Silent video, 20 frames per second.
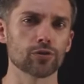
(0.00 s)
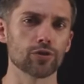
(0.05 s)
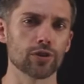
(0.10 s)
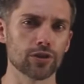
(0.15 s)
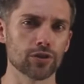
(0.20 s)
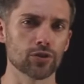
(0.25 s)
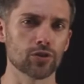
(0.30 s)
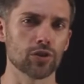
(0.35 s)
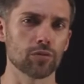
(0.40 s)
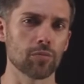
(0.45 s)

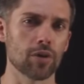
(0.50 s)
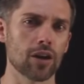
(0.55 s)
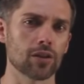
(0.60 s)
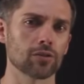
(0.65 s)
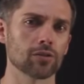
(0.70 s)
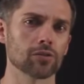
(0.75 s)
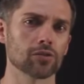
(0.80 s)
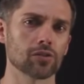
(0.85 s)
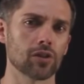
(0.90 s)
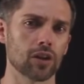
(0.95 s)
traditional
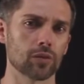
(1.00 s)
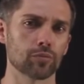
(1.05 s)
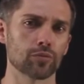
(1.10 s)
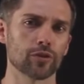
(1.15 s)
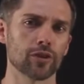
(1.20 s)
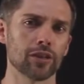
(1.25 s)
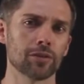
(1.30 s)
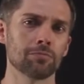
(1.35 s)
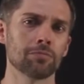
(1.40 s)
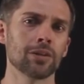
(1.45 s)
models
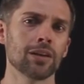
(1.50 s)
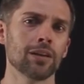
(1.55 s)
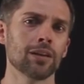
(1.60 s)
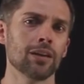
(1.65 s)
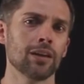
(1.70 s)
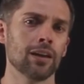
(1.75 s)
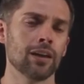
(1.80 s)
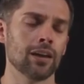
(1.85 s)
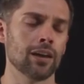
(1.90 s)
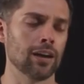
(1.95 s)
on-prem,
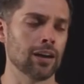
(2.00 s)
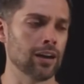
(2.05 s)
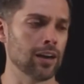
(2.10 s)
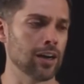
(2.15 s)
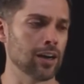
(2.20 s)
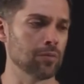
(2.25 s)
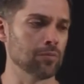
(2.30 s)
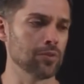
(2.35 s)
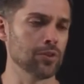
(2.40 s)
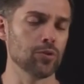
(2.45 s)

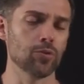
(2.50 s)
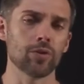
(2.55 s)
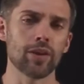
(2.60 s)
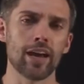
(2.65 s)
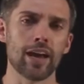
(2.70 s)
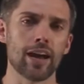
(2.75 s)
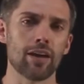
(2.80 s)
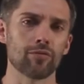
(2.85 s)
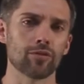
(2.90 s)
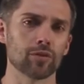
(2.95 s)
you would
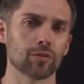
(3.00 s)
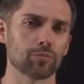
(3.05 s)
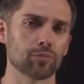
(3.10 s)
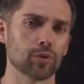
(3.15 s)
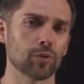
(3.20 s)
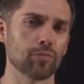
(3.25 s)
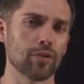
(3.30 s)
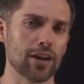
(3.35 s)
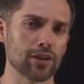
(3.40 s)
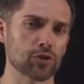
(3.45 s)
have a
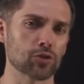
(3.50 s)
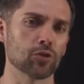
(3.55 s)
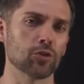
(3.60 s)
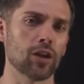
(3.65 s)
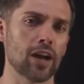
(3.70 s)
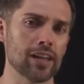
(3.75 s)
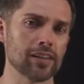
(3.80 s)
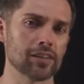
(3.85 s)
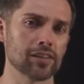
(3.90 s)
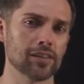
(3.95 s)
perpetual
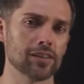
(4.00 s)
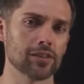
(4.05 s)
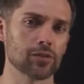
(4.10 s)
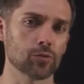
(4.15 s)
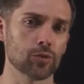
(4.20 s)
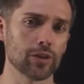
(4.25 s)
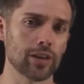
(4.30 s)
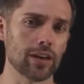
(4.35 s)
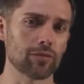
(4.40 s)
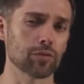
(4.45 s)

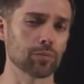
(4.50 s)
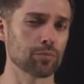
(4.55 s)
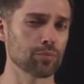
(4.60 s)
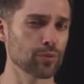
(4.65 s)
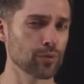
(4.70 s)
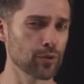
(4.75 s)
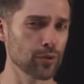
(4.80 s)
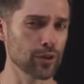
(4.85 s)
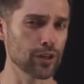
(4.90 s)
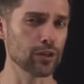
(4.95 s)
license where you'd have a
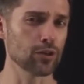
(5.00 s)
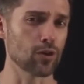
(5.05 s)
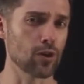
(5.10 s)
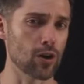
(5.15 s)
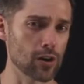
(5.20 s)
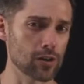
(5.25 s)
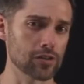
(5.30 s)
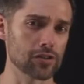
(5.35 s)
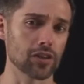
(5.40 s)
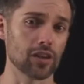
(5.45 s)
pretty
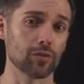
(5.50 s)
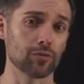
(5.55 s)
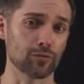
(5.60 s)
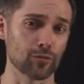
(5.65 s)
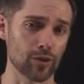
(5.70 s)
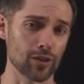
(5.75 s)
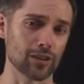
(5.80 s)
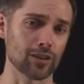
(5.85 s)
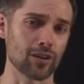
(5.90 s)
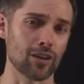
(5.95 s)
large
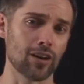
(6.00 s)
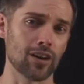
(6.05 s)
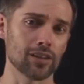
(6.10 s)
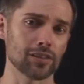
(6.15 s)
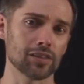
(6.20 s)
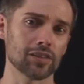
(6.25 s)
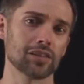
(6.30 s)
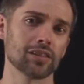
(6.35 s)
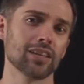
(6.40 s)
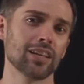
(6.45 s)
upfront
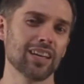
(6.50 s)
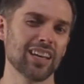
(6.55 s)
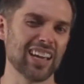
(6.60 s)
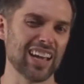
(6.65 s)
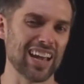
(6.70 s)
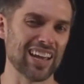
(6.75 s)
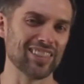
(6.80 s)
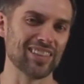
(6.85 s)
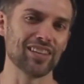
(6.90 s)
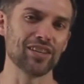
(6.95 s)
cost,
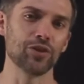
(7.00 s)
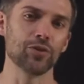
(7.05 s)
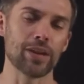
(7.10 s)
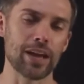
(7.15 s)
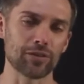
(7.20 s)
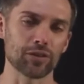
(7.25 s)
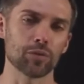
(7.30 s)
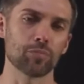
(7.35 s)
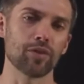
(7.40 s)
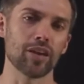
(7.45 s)
and then you'd
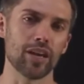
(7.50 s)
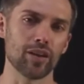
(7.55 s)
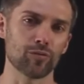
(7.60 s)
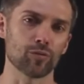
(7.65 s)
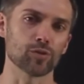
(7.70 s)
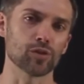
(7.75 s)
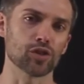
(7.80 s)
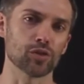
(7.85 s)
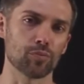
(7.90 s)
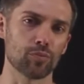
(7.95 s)
have to pay
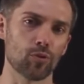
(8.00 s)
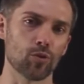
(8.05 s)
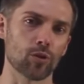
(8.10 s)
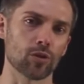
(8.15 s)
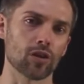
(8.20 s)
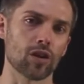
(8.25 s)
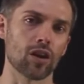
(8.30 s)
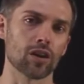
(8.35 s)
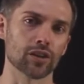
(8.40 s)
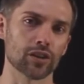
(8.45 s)
for
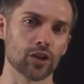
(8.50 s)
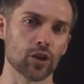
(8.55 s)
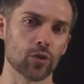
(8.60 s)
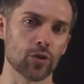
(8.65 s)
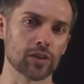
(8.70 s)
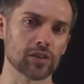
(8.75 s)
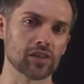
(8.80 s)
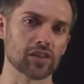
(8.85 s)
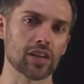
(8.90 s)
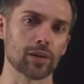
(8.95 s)
support
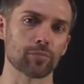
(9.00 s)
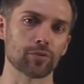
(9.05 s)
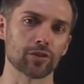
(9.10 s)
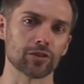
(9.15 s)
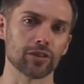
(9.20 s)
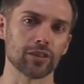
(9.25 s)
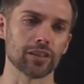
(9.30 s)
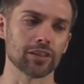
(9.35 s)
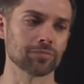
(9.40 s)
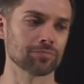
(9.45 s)
ongoing
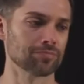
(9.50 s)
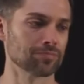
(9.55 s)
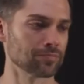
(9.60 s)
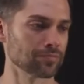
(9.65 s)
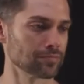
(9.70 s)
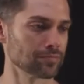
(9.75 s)
separately.